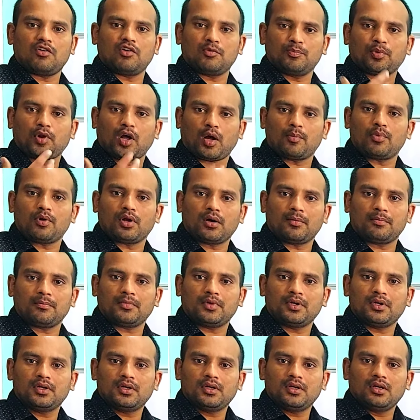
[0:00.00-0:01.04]

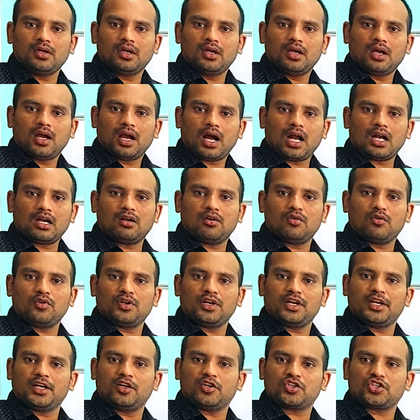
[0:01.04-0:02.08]
problem, and we
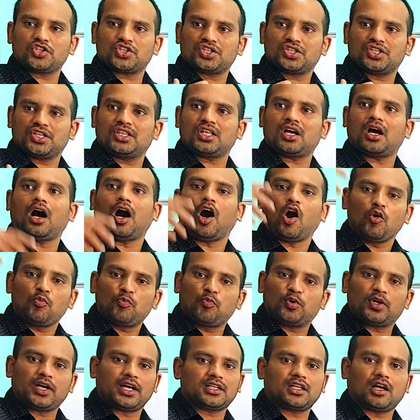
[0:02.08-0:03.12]
need to see the
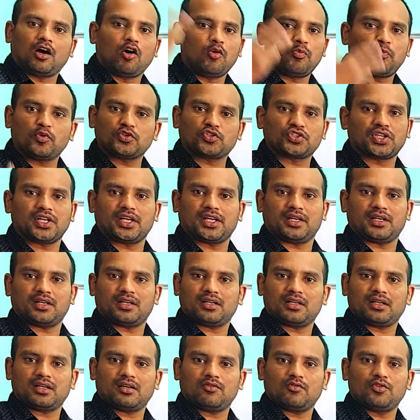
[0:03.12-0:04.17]
output at the output screen.
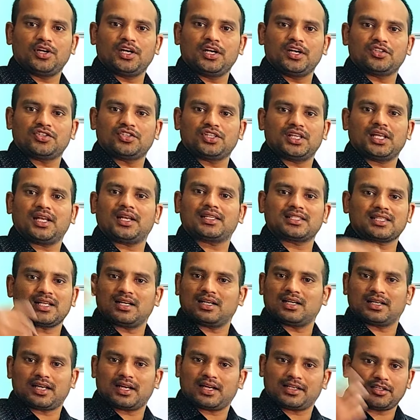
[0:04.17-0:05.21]
We need to see the
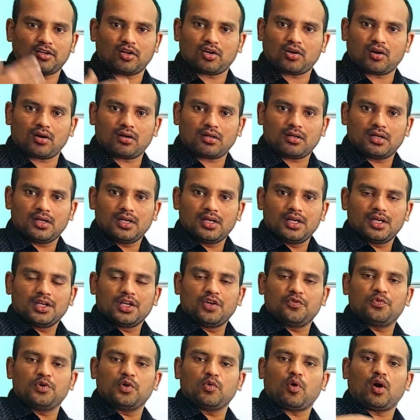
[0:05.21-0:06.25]
result, correct or not?
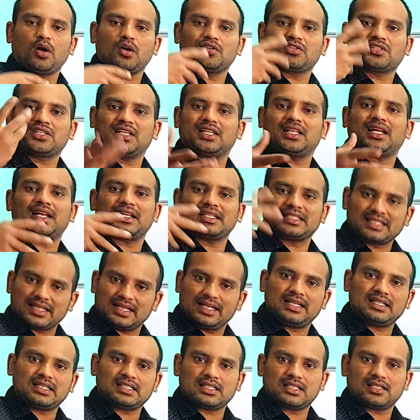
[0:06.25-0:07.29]
If you want to see the
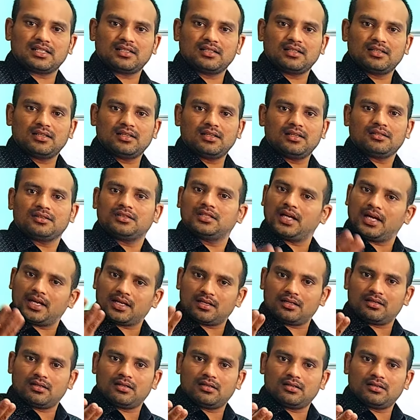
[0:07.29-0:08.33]
result,
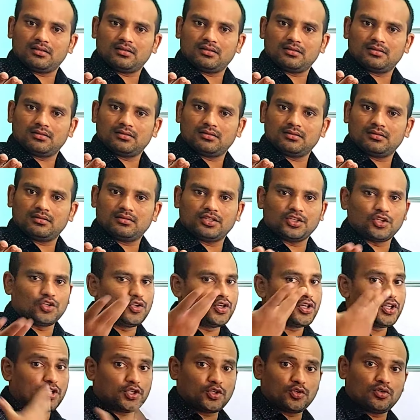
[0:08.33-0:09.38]
then you
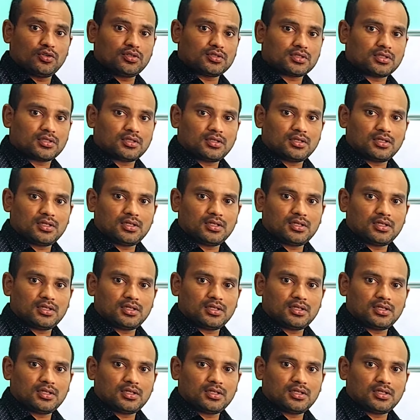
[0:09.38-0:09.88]
need to use